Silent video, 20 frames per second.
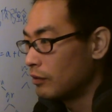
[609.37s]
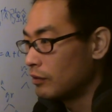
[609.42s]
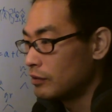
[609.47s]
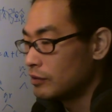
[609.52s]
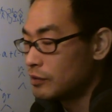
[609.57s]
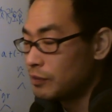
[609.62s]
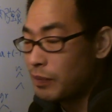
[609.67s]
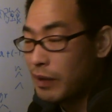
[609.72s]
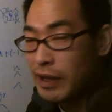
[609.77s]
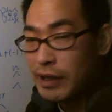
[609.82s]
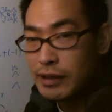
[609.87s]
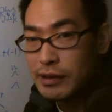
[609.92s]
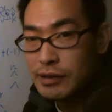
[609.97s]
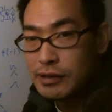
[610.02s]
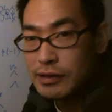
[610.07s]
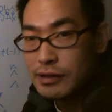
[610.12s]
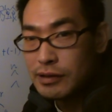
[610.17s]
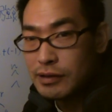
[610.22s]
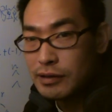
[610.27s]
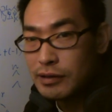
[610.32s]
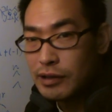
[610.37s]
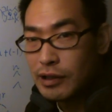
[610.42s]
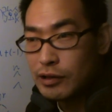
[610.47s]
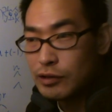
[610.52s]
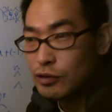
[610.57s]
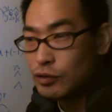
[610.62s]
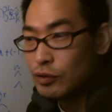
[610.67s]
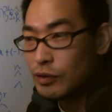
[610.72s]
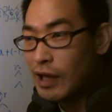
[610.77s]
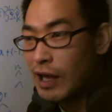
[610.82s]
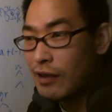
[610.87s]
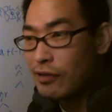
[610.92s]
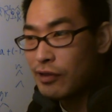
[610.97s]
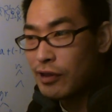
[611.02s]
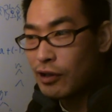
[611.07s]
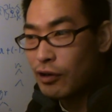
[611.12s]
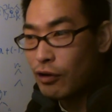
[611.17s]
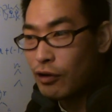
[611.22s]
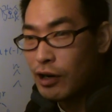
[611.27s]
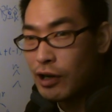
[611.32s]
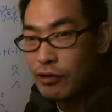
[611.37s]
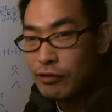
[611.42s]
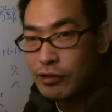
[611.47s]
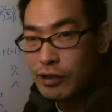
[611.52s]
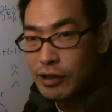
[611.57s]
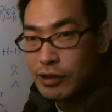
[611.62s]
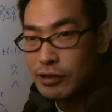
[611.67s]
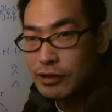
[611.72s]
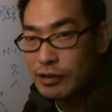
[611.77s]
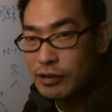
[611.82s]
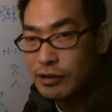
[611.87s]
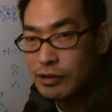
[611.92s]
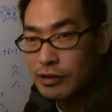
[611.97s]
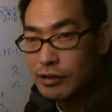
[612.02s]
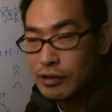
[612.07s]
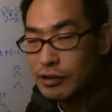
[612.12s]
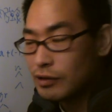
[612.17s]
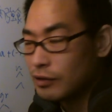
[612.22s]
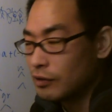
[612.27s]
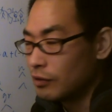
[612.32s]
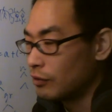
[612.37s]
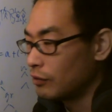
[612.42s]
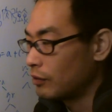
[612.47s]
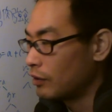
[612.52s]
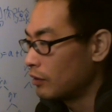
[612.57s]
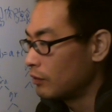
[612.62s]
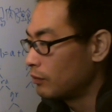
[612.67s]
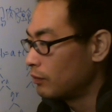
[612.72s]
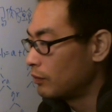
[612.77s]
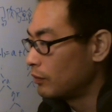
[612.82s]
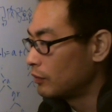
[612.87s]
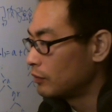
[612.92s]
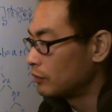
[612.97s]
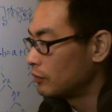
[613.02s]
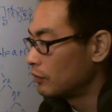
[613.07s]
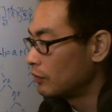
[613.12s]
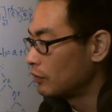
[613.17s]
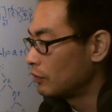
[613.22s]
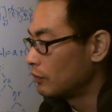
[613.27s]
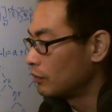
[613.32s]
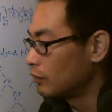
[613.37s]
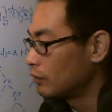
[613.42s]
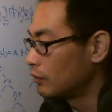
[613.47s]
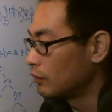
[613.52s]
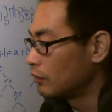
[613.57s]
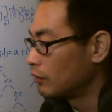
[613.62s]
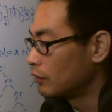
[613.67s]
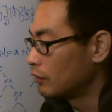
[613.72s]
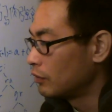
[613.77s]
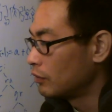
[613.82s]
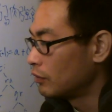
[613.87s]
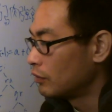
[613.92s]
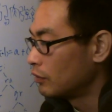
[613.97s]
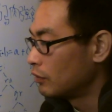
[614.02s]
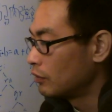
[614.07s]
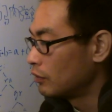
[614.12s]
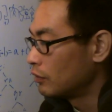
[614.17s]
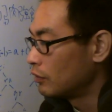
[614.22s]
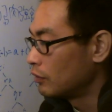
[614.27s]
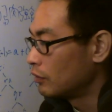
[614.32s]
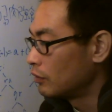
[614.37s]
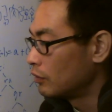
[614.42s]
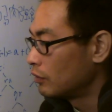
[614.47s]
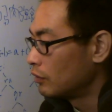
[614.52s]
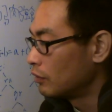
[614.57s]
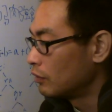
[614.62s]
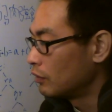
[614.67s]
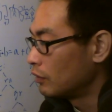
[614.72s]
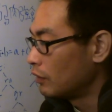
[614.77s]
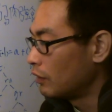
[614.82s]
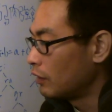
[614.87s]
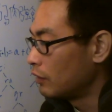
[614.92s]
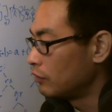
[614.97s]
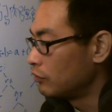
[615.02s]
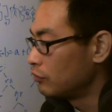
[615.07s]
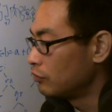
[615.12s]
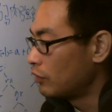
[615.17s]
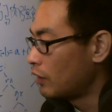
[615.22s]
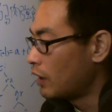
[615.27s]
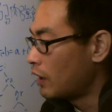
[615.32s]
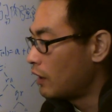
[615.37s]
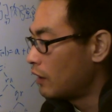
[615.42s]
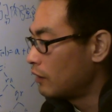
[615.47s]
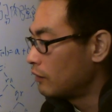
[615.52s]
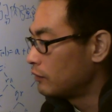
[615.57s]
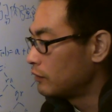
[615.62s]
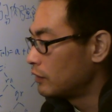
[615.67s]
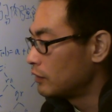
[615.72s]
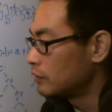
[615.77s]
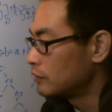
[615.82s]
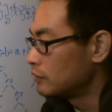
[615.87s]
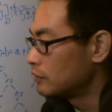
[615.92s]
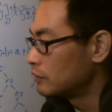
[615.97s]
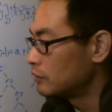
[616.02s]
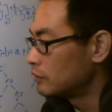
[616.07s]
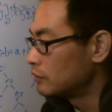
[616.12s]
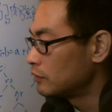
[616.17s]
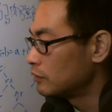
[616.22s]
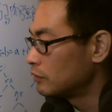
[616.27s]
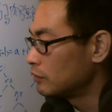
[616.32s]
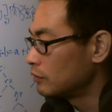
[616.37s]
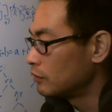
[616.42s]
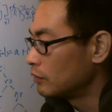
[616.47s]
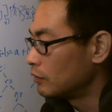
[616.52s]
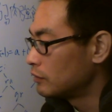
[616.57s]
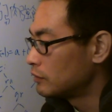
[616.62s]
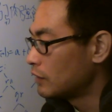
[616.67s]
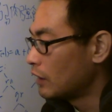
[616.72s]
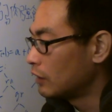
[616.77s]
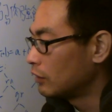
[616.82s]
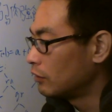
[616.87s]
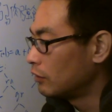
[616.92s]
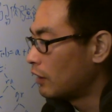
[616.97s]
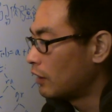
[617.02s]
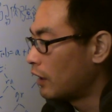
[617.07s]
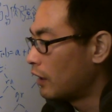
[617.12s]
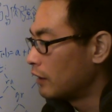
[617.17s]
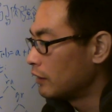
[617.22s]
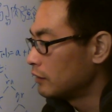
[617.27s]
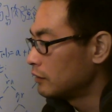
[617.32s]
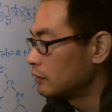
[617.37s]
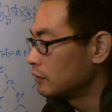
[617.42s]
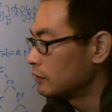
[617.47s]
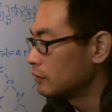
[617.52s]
space. There's nothing around it. Okay, so and you have this satellite